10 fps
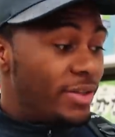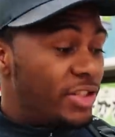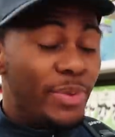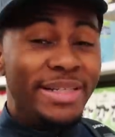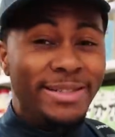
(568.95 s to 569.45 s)

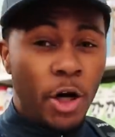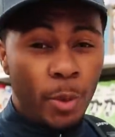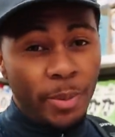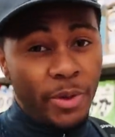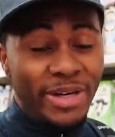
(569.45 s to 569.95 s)
unsweetened
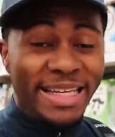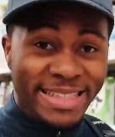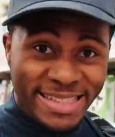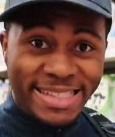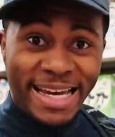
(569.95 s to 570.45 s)
almond milk.
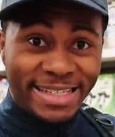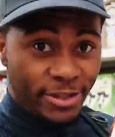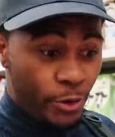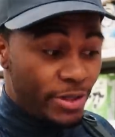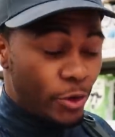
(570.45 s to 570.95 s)
Does it taste
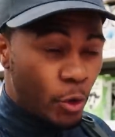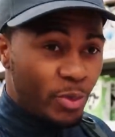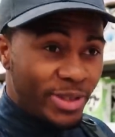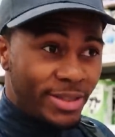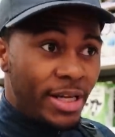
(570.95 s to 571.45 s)
as good as the
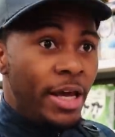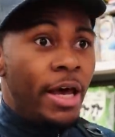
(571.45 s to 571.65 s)
normal ones?